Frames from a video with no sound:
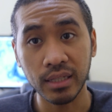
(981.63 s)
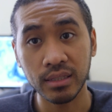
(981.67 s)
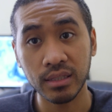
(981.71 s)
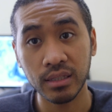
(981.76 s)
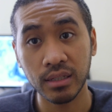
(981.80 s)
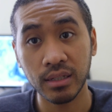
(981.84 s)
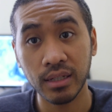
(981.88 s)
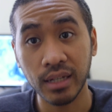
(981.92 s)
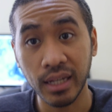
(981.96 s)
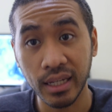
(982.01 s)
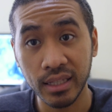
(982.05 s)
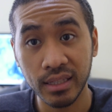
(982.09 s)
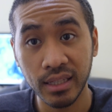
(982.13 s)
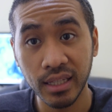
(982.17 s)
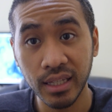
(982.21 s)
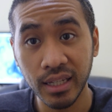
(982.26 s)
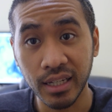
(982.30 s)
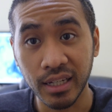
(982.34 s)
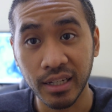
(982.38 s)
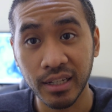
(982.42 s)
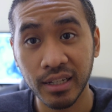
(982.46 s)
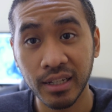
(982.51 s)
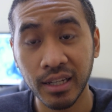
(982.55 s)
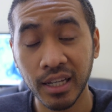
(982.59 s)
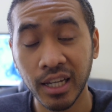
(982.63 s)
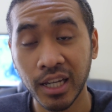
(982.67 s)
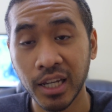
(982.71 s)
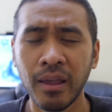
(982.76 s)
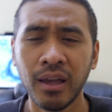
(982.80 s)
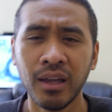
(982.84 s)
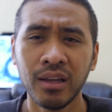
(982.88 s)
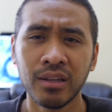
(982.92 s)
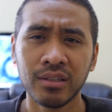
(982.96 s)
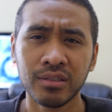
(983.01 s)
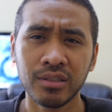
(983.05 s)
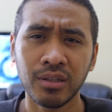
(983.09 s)
That's a good idea.
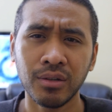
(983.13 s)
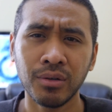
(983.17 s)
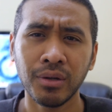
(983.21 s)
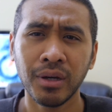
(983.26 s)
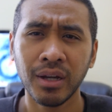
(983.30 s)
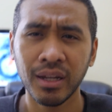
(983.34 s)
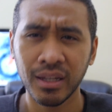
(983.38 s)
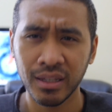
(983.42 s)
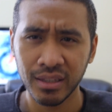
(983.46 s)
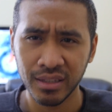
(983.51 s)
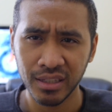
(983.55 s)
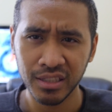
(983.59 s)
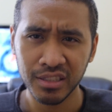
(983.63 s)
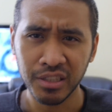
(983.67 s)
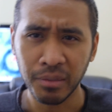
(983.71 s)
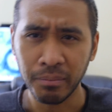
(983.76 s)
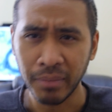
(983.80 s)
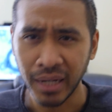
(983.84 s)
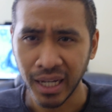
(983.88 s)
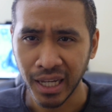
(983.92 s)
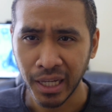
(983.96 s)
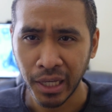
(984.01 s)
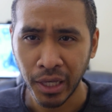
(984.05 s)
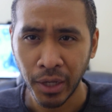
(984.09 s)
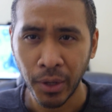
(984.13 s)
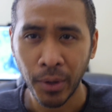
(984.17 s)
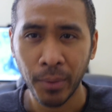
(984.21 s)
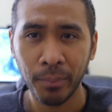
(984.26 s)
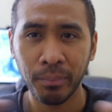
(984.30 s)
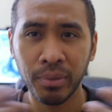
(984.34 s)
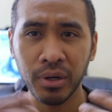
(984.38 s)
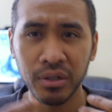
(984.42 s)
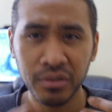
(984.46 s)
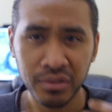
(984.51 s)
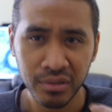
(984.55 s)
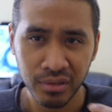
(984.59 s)
So these are my
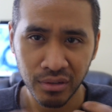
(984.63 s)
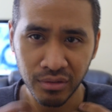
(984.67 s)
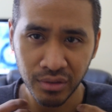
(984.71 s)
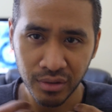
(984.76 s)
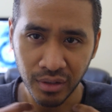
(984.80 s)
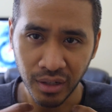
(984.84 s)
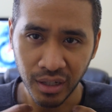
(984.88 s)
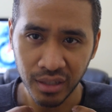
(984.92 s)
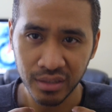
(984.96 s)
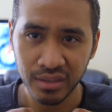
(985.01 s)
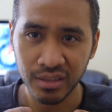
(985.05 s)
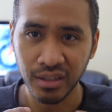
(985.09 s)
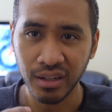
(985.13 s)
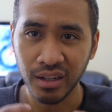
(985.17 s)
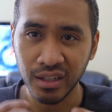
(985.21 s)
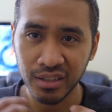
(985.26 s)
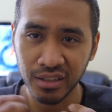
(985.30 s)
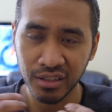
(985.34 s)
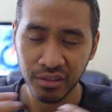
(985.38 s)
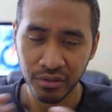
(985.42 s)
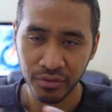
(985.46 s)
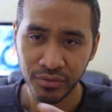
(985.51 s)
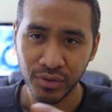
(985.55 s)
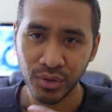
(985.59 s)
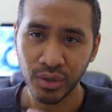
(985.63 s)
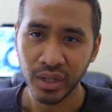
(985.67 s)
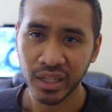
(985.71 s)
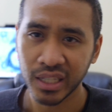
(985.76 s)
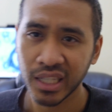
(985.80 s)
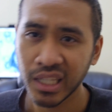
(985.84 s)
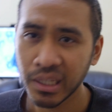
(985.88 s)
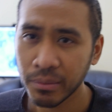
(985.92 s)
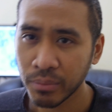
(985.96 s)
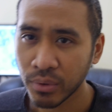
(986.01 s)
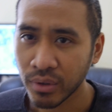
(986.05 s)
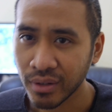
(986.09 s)
personal thoughts on the
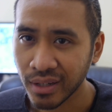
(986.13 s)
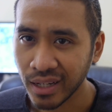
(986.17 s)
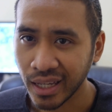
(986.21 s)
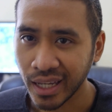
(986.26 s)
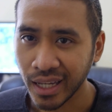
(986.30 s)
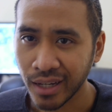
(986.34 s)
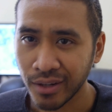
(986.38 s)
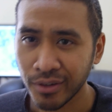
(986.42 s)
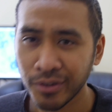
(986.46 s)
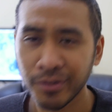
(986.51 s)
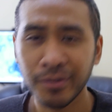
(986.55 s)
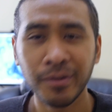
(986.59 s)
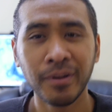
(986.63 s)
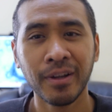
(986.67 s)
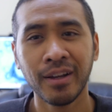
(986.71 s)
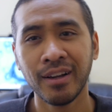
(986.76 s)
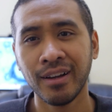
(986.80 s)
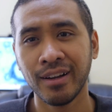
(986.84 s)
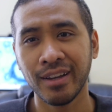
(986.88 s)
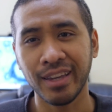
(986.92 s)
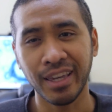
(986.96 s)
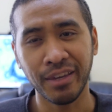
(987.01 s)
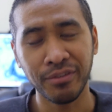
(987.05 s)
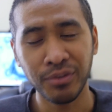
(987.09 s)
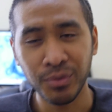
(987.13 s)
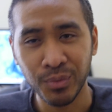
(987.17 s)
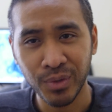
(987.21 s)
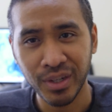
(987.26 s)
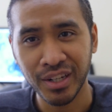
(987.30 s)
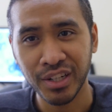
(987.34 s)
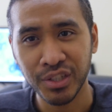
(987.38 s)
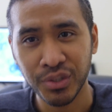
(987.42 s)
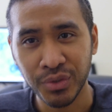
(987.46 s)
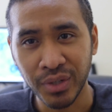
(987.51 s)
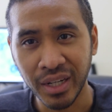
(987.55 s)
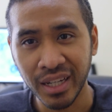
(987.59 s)
Dvorak keyboard layout. If you
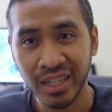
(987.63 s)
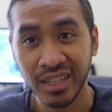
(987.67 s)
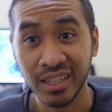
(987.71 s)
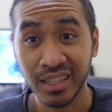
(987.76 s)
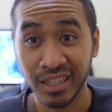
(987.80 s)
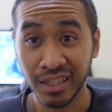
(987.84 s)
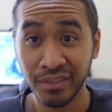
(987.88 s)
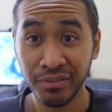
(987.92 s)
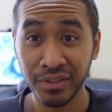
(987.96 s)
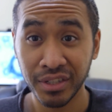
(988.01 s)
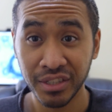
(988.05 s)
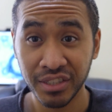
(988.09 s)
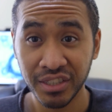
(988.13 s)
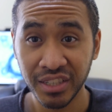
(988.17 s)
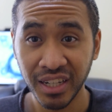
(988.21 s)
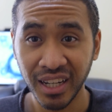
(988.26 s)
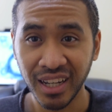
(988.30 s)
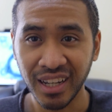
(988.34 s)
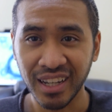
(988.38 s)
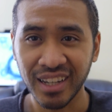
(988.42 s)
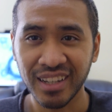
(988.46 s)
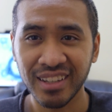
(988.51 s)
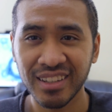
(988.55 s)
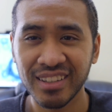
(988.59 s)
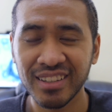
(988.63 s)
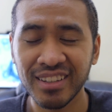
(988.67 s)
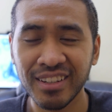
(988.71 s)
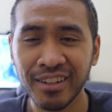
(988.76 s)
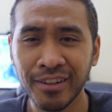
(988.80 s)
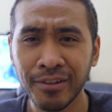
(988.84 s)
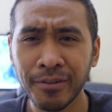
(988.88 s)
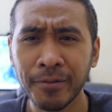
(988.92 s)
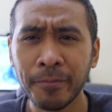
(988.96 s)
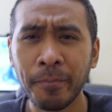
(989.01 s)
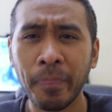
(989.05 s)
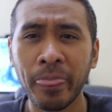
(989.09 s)
want to try it, give it a shot.
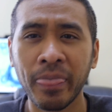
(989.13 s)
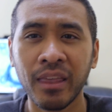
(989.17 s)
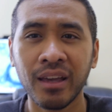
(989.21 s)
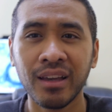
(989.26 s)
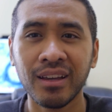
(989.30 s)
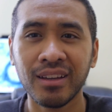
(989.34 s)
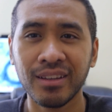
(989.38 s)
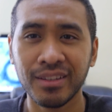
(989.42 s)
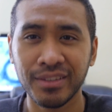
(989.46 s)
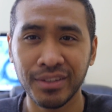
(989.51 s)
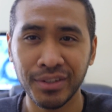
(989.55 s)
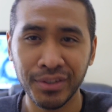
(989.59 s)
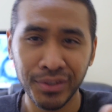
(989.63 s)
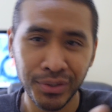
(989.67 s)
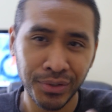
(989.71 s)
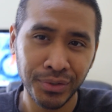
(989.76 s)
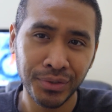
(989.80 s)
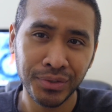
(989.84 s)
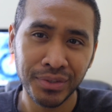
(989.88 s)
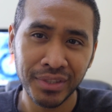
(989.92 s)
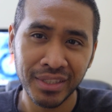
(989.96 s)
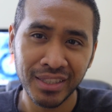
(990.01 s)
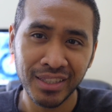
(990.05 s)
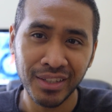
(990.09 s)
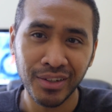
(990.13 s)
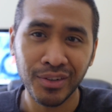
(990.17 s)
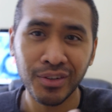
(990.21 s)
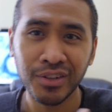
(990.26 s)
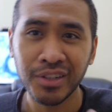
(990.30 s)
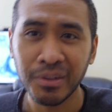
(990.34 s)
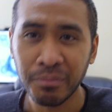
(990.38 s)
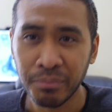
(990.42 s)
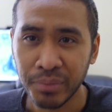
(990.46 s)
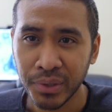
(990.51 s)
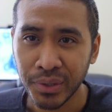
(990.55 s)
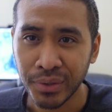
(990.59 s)
You're using your
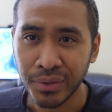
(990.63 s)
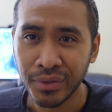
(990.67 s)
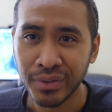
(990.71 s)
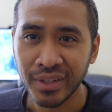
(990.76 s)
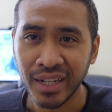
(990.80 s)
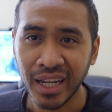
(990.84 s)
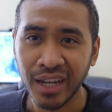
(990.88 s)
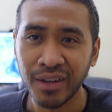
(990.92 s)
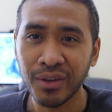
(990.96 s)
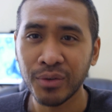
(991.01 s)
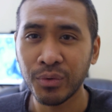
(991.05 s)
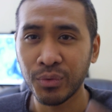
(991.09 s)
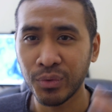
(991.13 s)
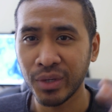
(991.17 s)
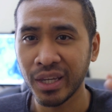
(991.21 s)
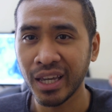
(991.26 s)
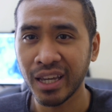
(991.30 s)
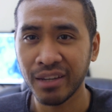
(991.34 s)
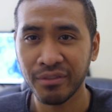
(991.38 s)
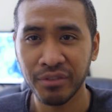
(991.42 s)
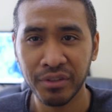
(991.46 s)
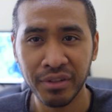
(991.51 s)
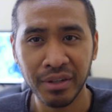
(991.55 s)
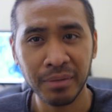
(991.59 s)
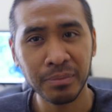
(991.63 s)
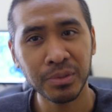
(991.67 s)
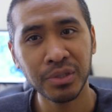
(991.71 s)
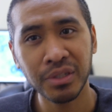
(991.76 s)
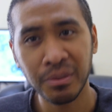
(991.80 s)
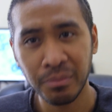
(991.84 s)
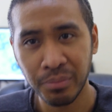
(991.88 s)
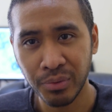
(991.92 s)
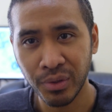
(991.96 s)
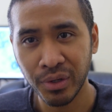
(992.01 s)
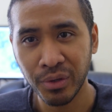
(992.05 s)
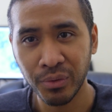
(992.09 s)
own computer now. We come
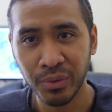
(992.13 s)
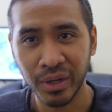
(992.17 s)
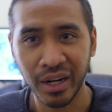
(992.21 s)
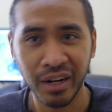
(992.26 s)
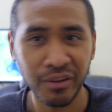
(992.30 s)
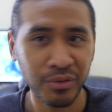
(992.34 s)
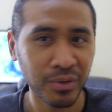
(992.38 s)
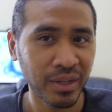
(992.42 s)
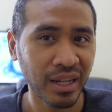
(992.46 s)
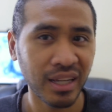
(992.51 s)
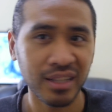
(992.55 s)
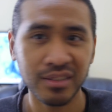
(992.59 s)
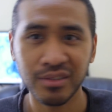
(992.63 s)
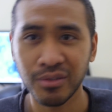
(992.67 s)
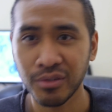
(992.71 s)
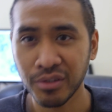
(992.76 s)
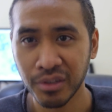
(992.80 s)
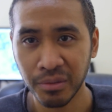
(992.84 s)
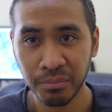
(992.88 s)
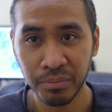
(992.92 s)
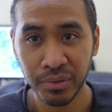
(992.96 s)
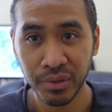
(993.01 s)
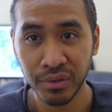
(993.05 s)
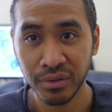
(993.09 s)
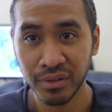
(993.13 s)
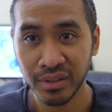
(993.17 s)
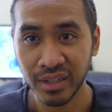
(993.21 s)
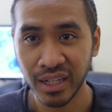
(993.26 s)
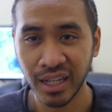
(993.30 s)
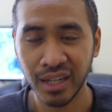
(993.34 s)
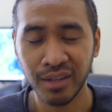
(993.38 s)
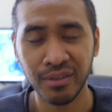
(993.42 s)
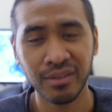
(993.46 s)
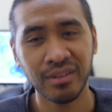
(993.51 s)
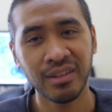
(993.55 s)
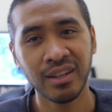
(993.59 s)
to the point where everyone has their own computer
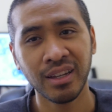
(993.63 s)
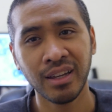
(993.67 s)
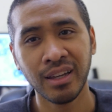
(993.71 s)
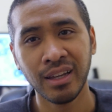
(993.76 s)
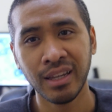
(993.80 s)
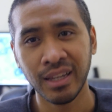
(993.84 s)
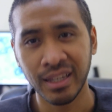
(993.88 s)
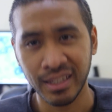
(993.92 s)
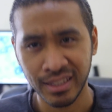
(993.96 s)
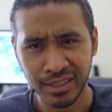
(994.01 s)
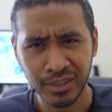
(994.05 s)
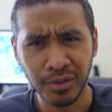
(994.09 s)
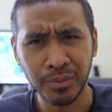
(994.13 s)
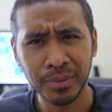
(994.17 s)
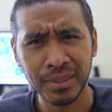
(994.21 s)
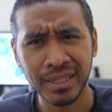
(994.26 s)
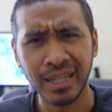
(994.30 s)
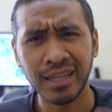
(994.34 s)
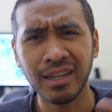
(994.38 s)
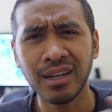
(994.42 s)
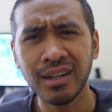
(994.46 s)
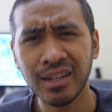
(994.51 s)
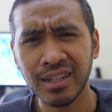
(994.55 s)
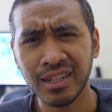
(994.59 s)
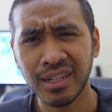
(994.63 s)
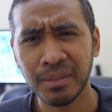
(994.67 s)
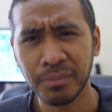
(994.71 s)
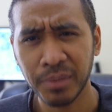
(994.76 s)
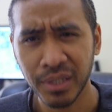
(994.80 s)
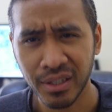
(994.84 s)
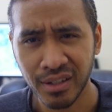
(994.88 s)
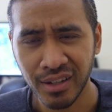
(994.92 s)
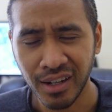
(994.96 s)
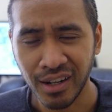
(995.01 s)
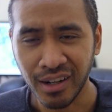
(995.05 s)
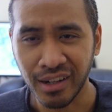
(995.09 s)
now. It's almost like hooking
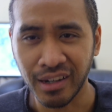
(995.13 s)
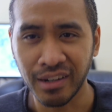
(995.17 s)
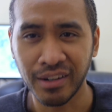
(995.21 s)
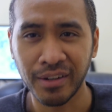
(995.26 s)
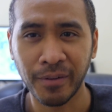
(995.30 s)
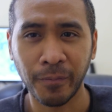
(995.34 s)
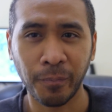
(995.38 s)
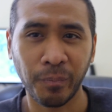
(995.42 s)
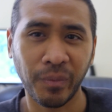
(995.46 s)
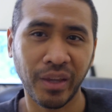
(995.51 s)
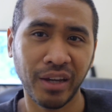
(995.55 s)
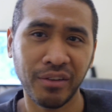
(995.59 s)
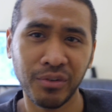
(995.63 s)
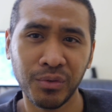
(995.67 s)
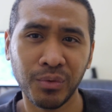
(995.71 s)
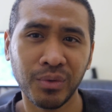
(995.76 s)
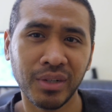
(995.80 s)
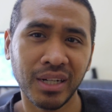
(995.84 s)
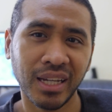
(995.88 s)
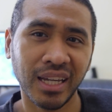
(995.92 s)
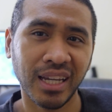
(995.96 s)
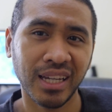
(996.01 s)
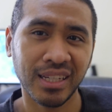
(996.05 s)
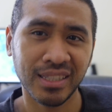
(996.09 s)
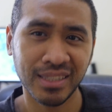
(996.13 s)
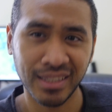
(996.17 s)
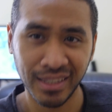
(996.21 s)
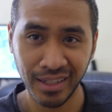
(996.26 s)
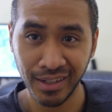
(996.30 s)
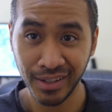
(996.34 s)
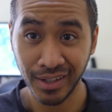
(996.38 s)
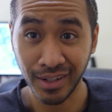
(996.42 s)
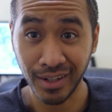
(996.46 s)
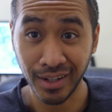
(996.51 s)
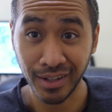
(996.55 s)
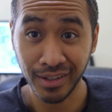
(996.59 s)
up your car. Everyone has
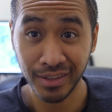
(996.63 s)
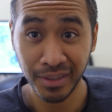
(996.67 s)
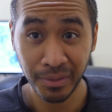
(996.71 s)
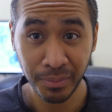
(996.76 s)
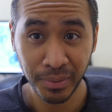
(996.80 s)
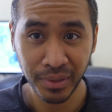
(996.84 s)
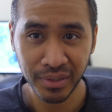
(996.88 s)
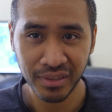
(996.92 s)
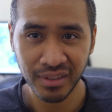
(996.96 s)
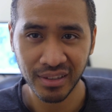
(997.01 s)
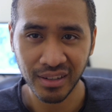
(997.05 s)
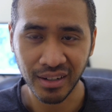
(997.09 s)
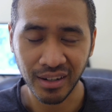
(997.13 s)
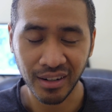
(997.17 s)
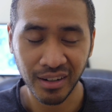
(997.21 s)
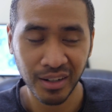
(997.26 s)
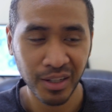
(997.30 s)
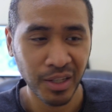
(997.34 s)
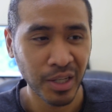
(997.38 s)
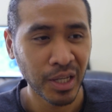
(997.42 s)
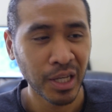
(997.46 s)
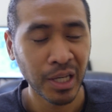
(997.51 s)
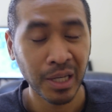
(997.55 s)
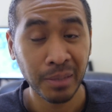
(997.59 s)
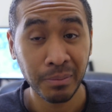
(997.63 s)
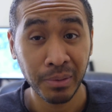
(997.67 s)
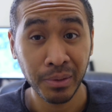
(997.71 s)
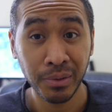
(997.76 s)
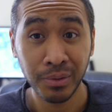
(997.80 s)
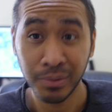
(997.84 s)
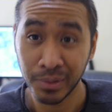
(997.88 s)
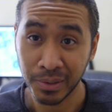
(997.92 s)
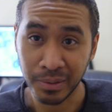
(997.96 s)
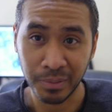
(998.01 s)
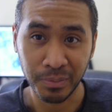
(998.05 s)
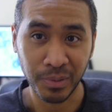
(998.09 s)
their car, their personal car.
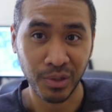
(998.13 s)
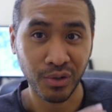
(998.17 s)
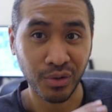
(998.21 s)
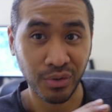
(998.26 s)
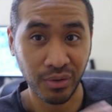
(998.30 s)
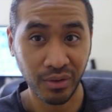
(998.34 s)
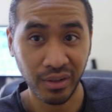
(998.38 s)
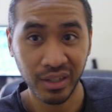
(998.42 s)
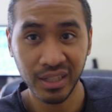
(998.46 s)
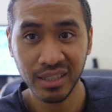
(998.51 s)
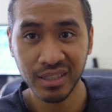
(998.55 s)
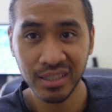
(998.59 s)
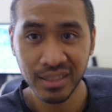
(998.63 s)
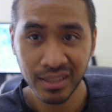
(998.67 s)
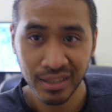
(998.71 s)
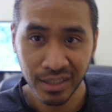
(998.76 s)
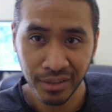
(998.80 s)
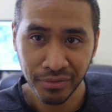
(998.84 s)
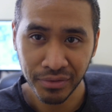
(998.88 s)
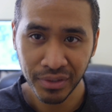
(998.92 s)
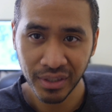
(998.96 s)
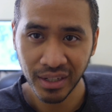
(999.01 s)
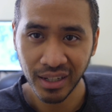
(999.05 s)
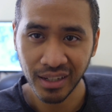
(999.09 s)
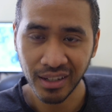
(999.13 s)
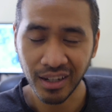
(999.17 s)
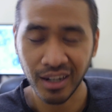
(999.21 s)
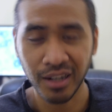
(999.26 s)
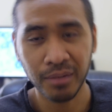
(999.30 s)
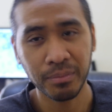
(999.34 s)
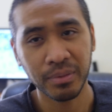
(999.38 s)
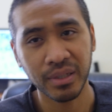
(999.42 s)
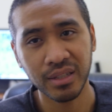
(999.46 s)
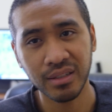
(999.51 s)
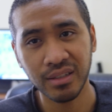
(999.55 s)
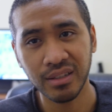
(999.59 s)
People do some crazy stuff to their
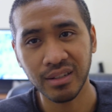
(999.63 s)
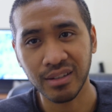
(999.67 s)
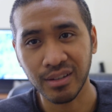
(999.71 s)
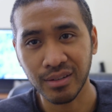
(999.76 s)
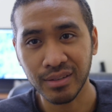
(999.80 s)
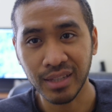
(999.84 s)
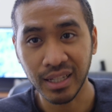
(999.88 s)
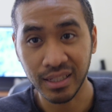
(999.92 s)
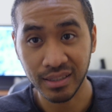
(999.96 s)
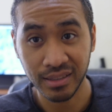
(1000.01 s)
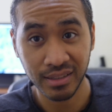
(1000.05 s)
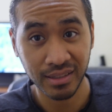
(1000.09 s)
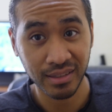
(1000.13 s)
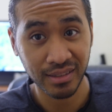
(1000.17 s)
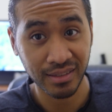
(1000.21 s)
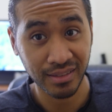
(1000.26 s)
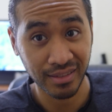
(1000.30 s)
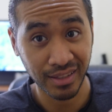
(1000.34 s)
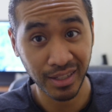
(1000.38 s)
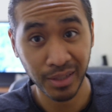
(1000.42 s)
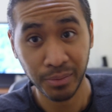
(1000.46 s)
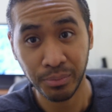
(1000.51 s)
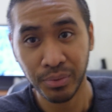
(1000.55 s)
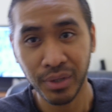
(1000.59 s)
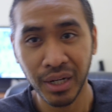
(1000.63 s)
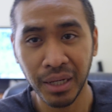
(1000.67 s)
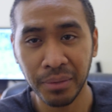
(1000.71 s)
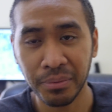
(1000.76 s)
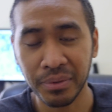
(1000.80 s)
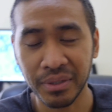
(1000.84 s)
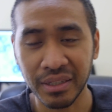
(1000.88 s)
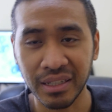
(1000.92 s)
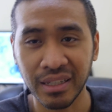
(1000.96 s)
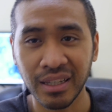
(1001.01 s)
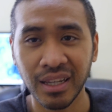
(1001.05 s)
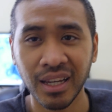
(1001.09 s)
car, but that's their
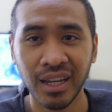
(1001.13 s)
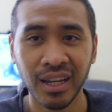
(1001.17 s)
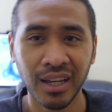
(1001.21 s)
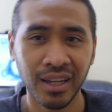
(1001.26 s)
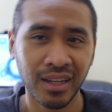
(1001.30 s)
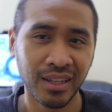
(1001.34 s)
property.